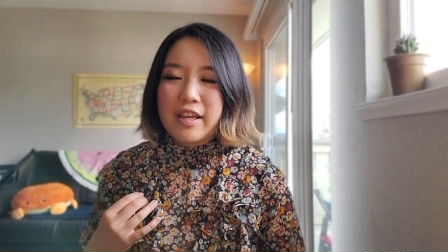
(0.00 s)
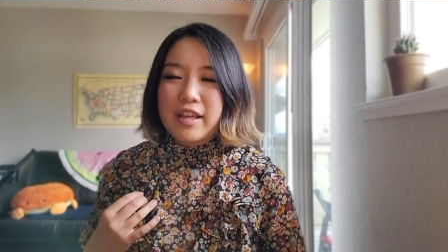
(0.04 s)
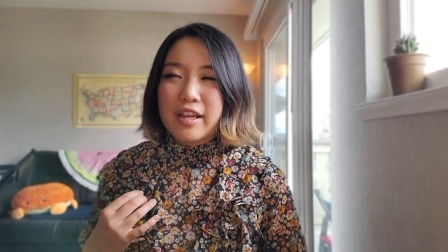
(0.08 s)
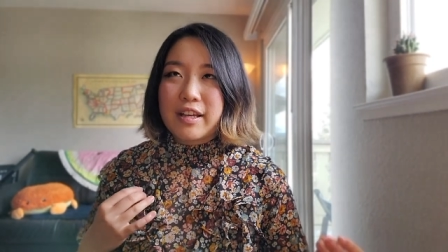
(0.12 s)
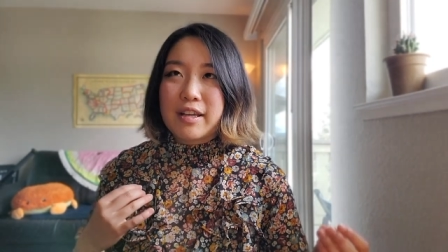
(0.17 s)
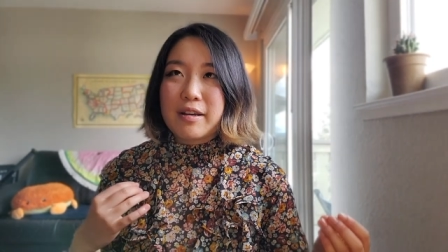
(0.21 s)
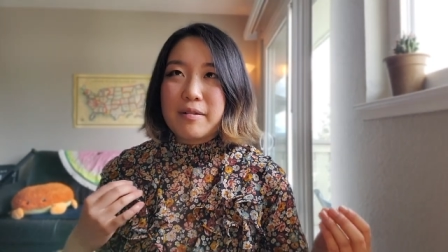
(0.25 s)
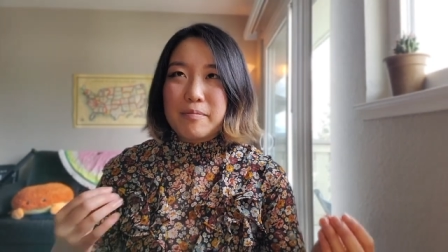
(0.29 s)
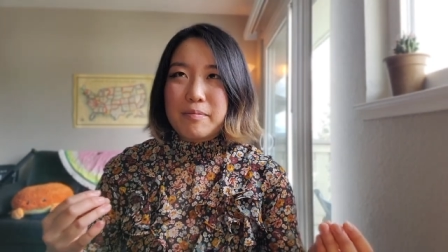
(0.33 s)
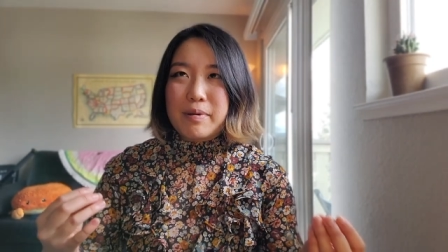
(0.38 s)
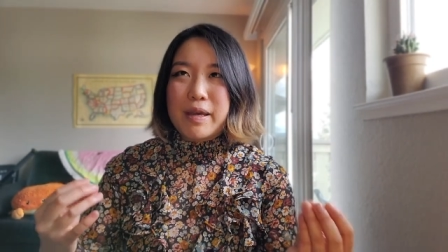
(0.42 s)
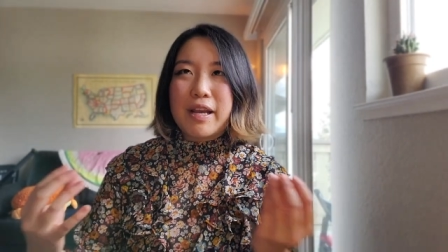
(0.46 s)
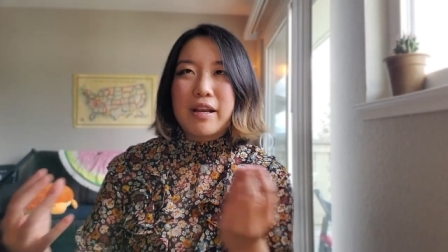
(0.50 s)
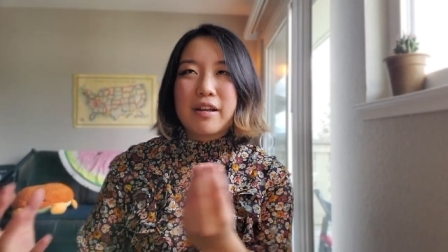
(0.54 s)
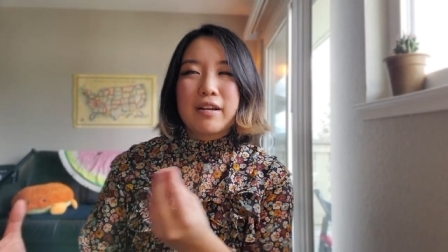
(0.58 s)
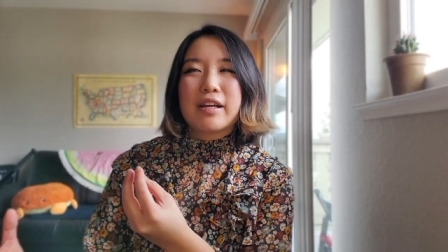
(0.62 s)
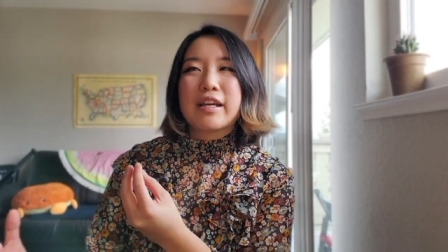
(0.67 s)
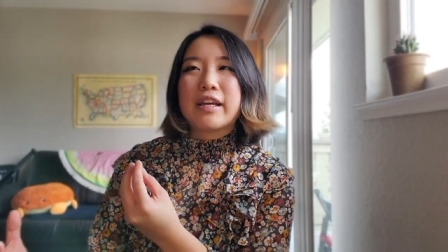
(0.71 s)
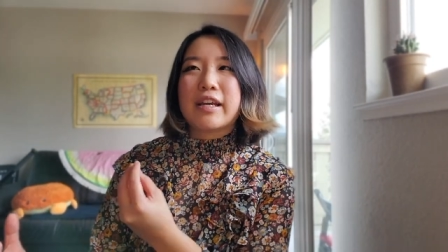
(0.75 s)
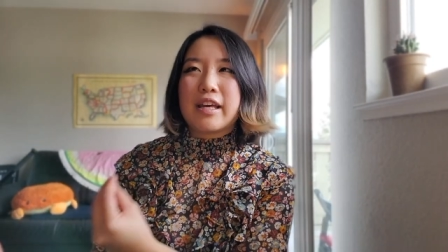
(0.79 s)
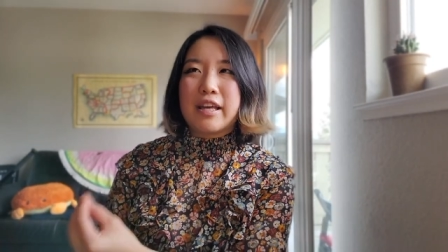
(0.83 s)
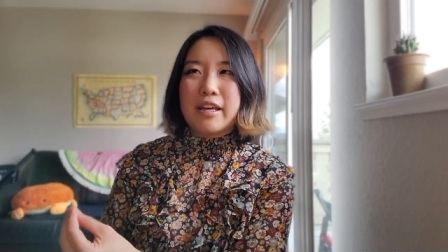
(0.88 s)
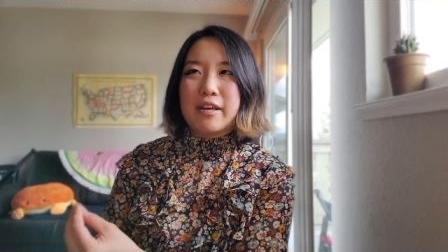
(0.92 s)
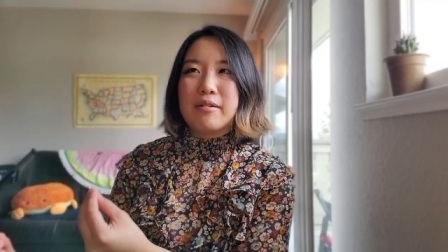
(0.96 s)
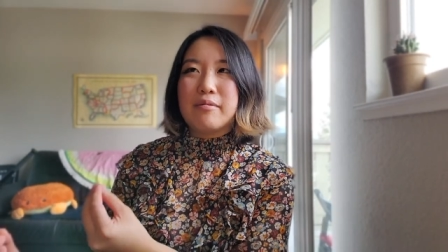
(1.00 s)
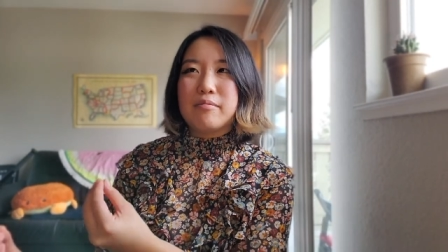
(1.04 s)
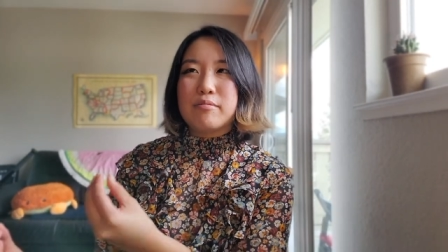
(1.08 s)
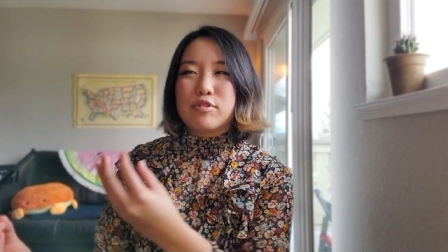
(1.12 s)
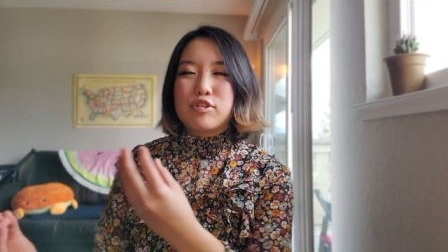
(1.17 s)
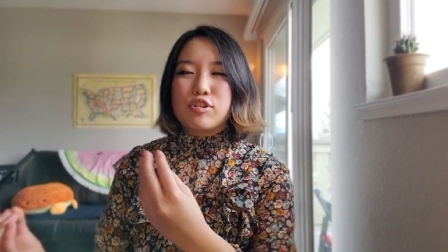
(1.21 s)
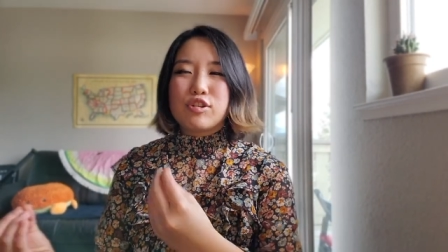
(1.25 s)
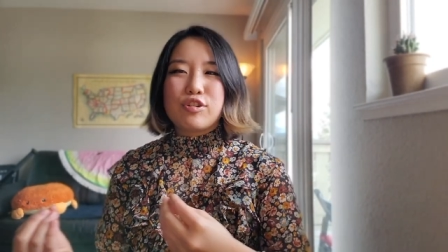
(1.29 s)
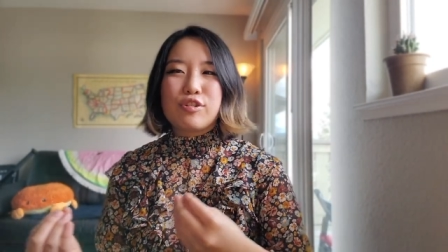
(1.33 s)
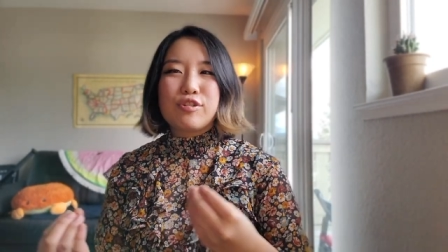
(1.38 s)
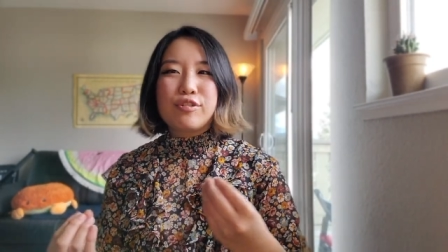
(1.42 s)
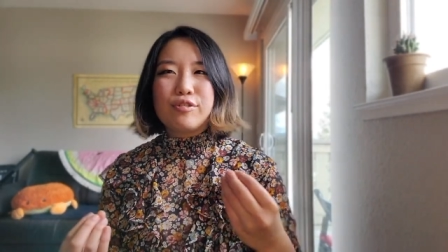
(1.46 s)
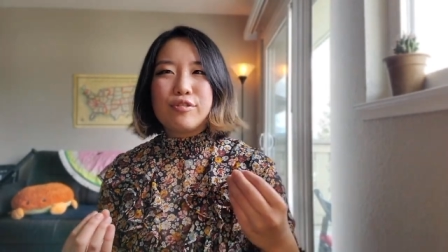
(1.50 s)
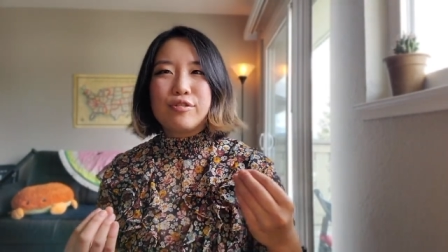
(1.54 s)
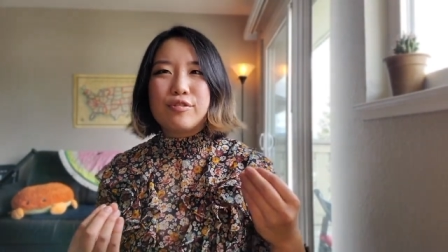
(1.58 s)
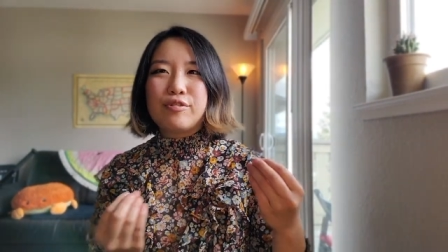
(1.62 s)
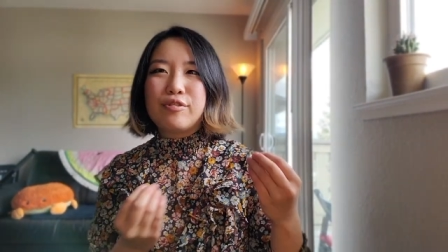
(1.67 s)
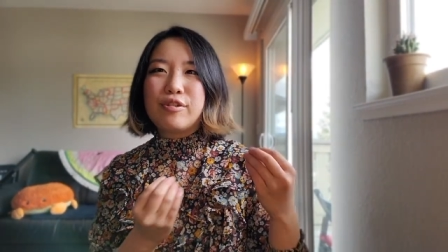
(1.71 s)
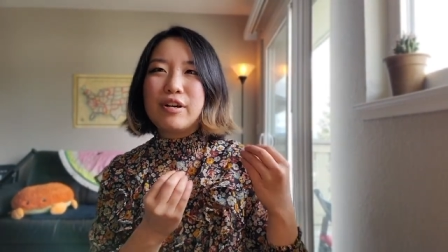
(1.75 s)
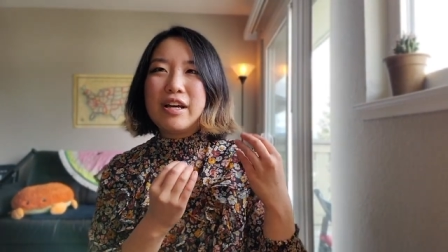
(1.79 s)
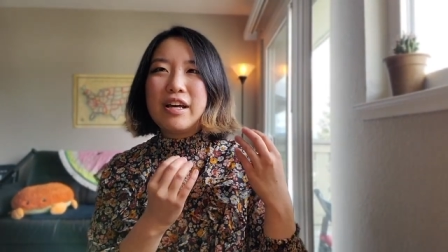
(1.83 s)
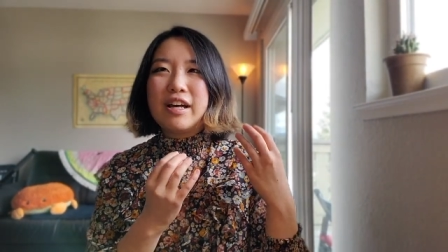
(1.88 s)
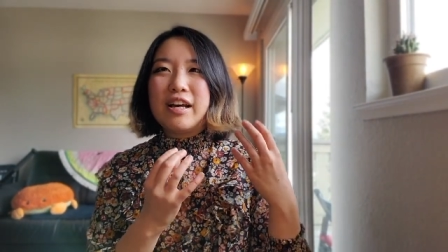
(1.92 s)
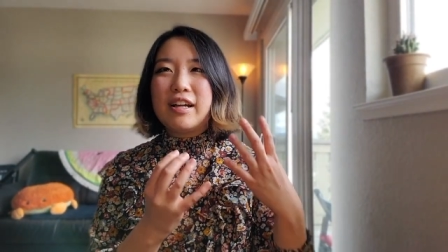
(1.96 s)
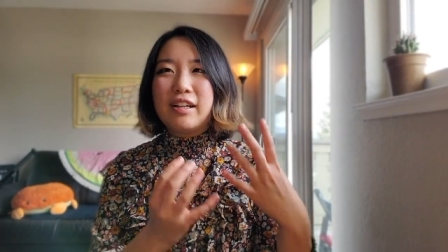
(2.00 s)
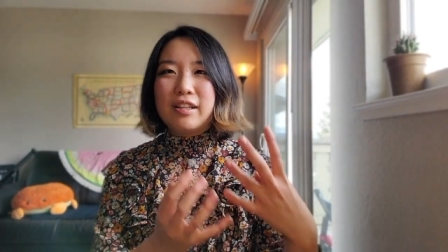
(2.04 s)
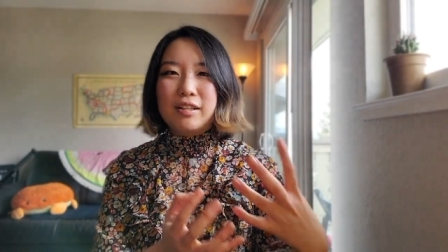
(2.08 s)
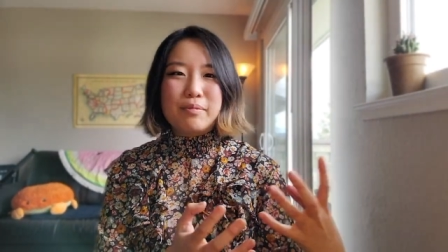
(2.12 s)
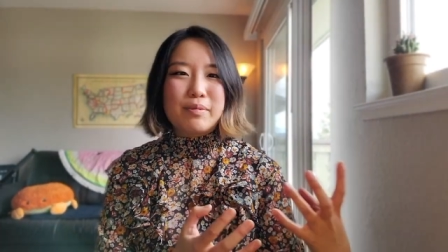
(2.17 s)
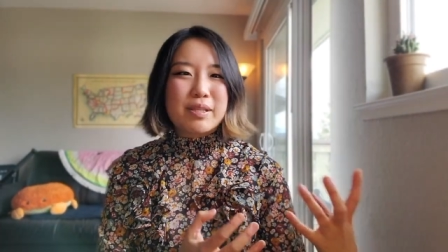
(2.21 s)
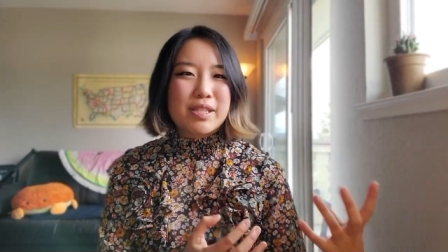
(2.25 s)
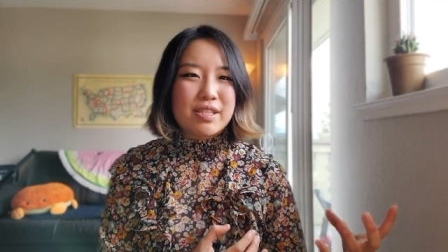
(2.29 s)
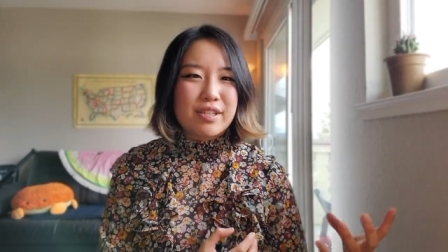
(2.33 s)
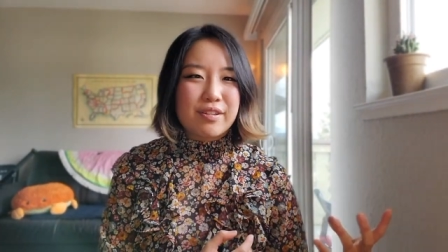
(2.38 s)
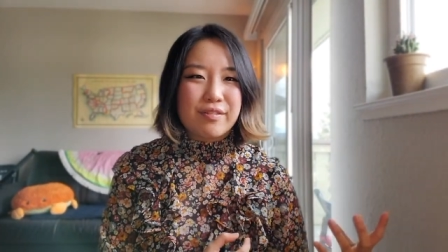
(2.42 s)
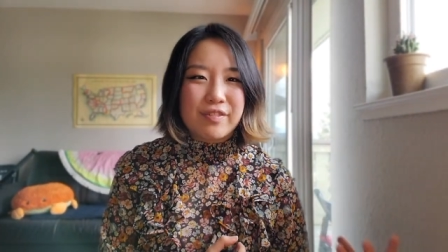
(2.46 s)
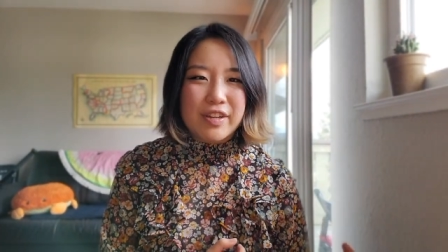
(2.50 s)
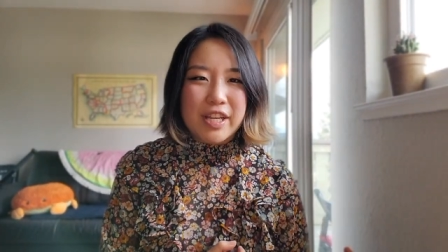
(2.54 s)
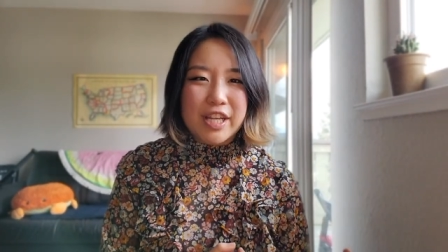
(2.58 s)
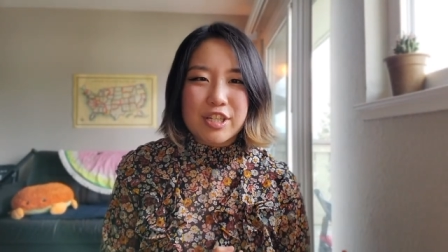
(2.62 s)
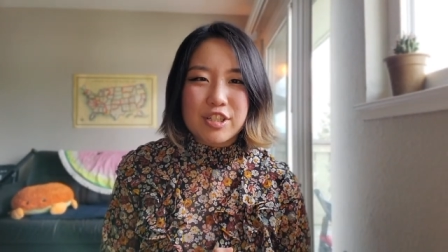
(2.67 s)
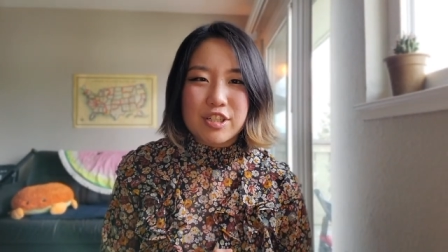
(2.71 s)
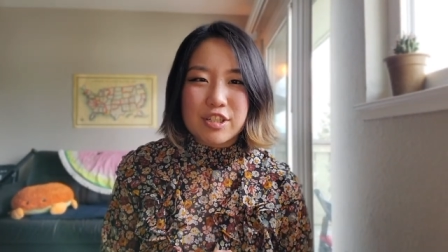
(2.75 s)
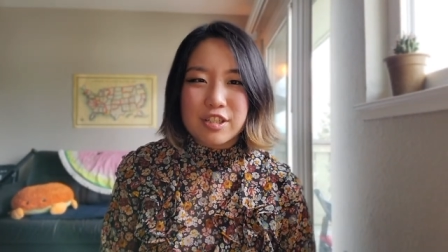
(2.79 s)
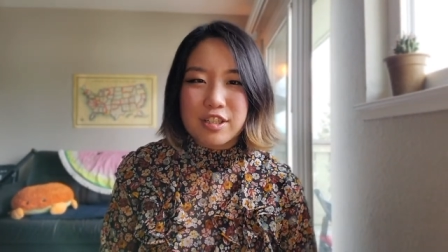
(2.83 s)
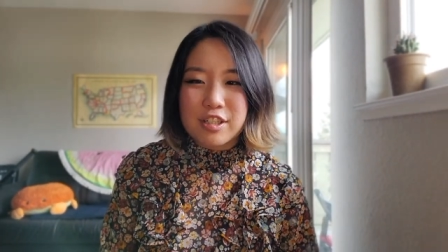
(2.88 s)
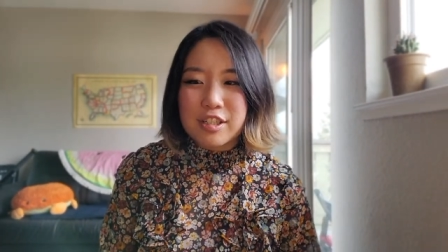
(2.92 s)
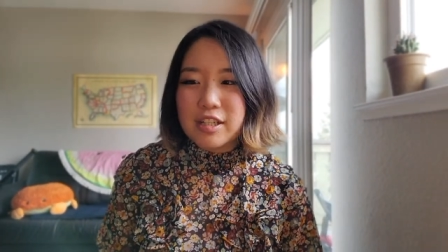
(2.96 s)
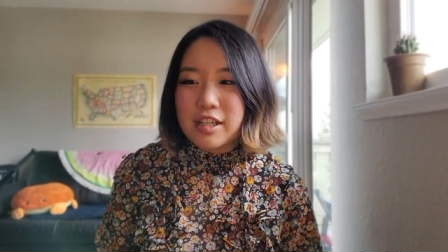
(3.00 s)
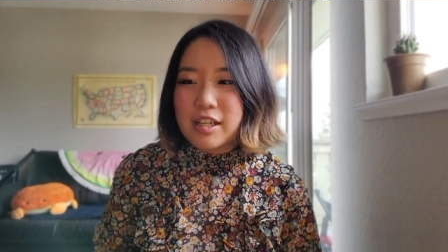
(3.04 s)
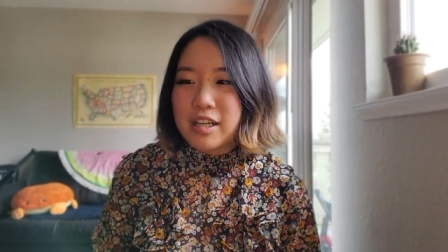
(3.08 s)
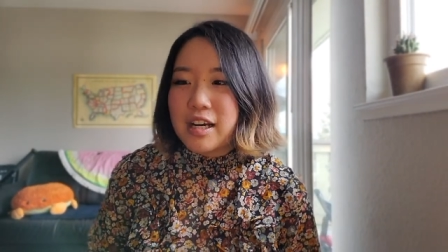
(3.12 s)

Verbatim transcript: comparing him to elements of nature.